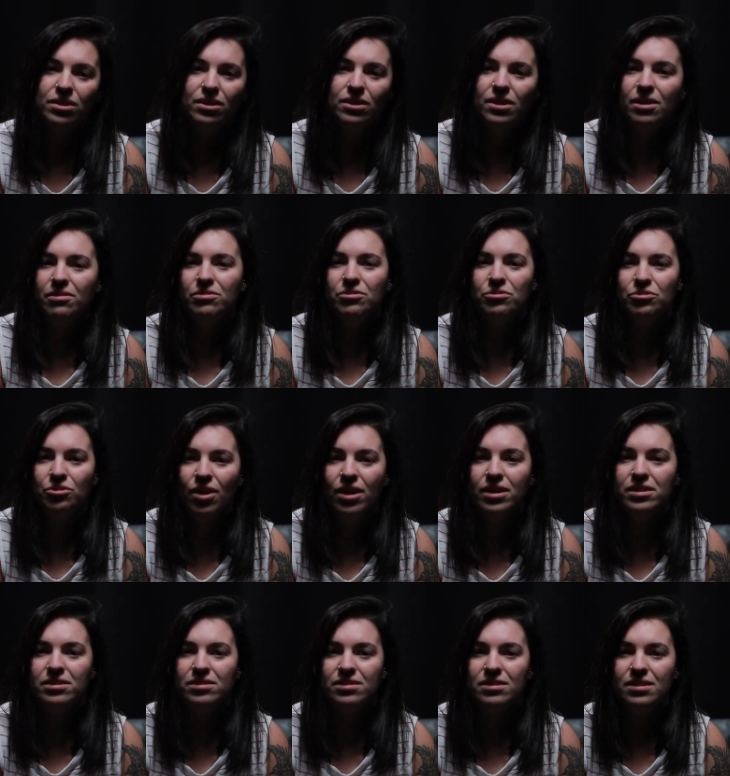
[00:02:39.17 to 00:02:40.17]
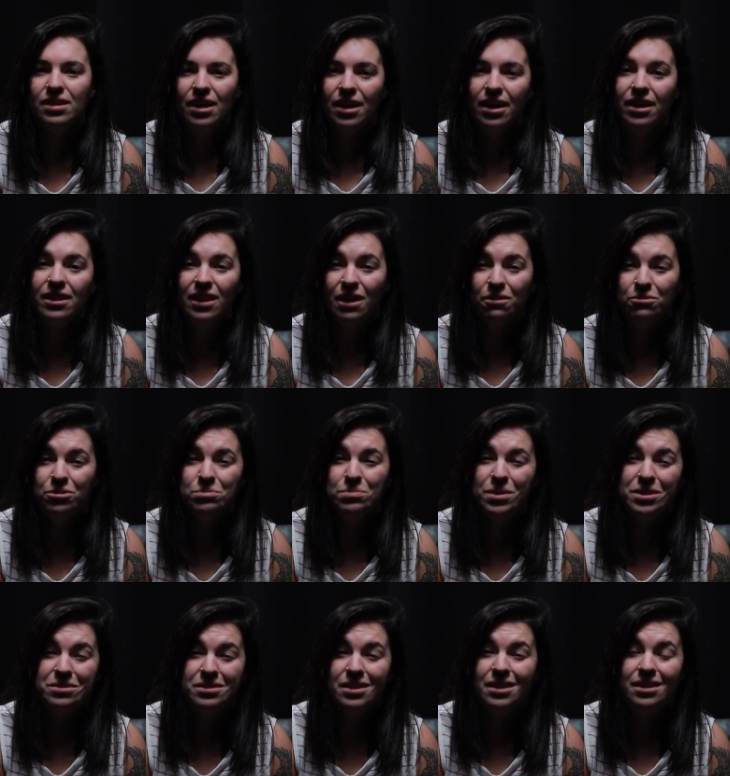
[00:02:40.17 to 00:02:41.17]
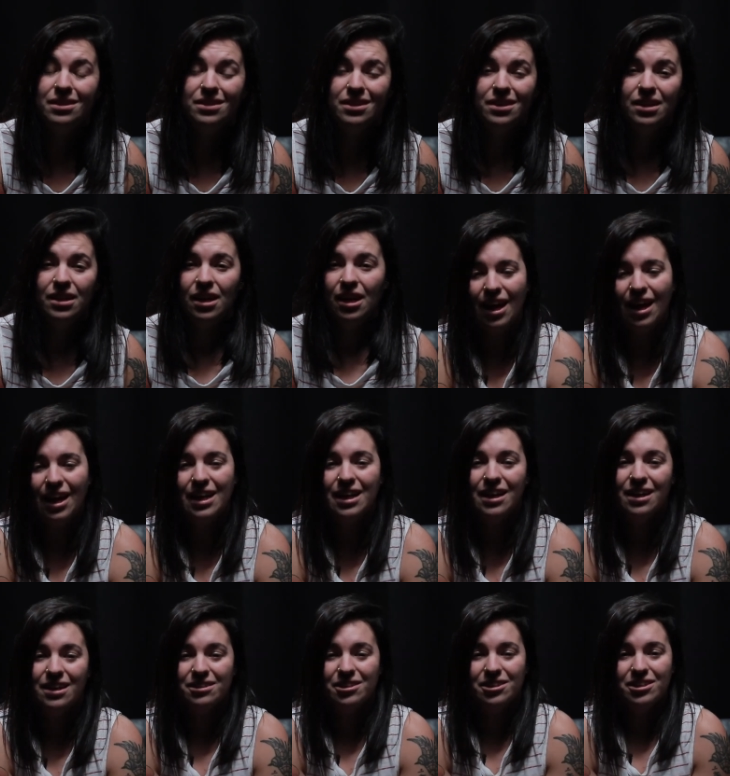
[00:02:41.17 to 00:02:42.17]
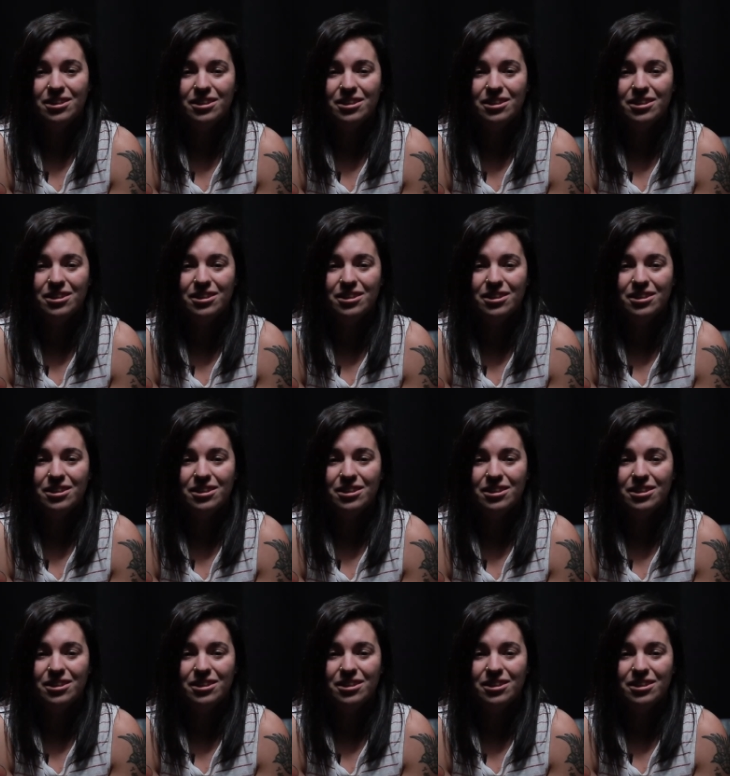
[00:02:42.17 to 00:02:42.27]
the love of Christ, and that was my sin. I